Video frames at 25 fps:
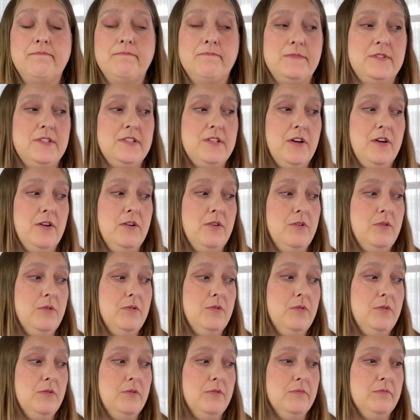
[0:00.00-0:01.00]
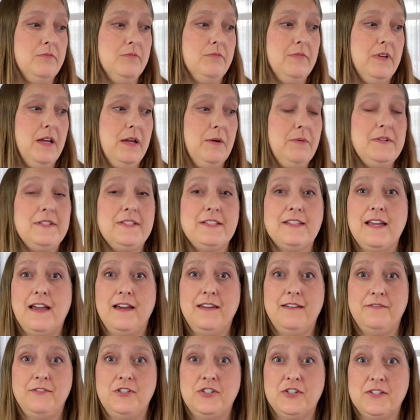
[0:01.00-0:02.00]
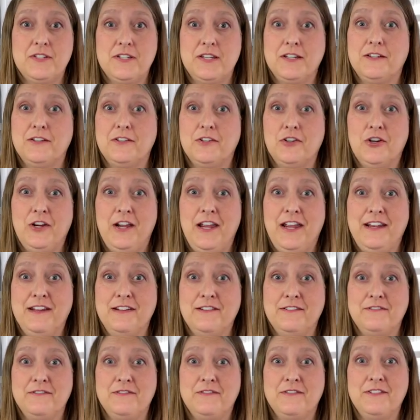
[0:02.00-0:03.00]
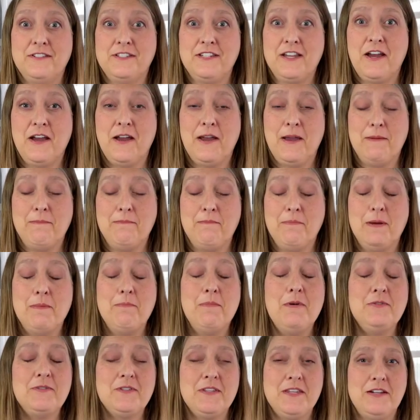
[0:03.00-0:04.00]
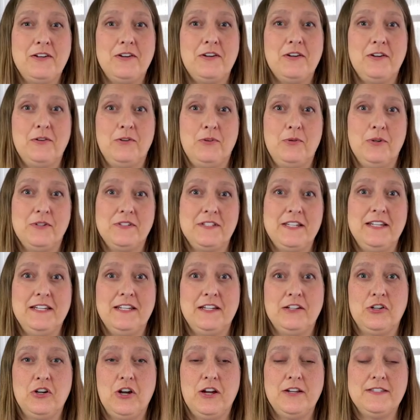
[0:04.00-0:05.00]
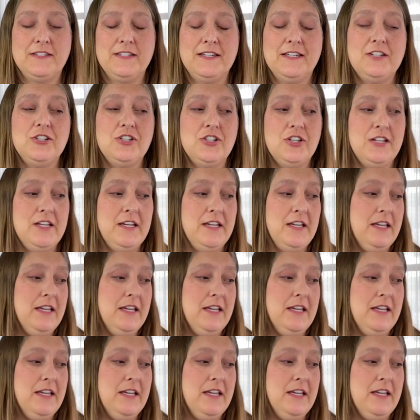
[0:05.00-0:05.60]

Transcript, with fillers: So it was kind of just a creative time, but mostly quilting and cross stitch.